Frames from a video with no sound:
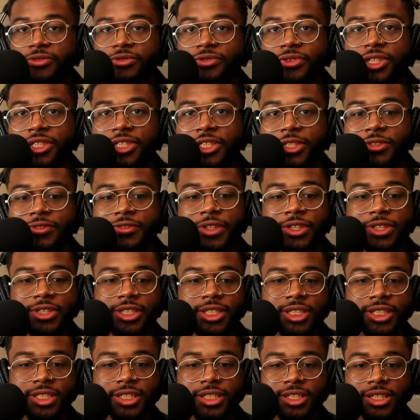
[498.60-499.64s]
feature
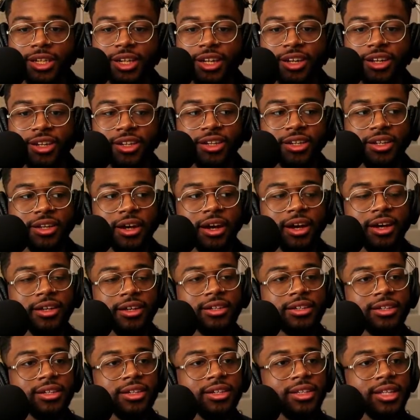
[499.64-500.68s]
verses on
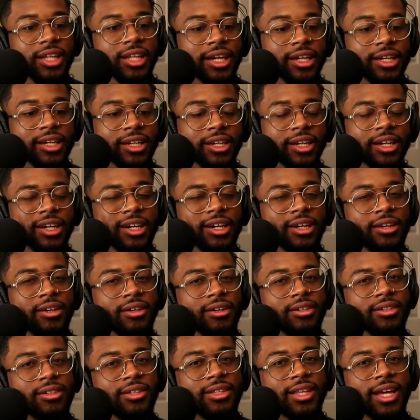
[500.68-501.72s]
Donda, like
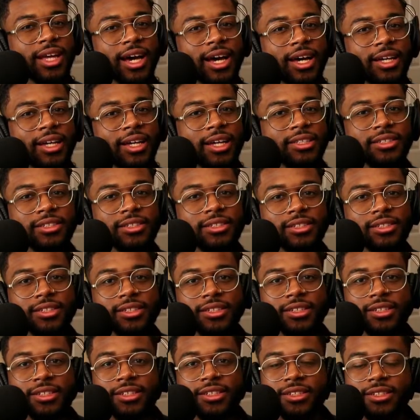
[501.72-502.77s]

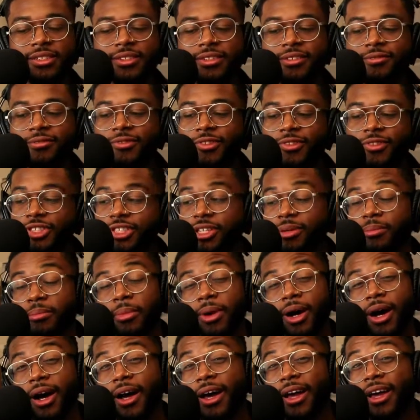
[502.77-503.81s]
that's verse of the
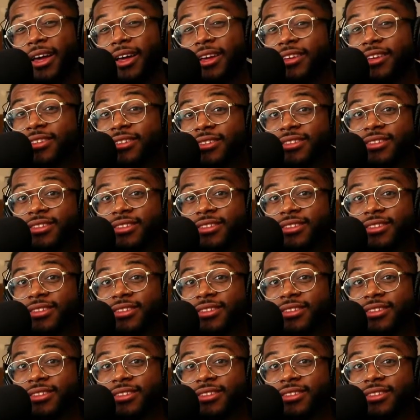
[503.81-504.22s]
month.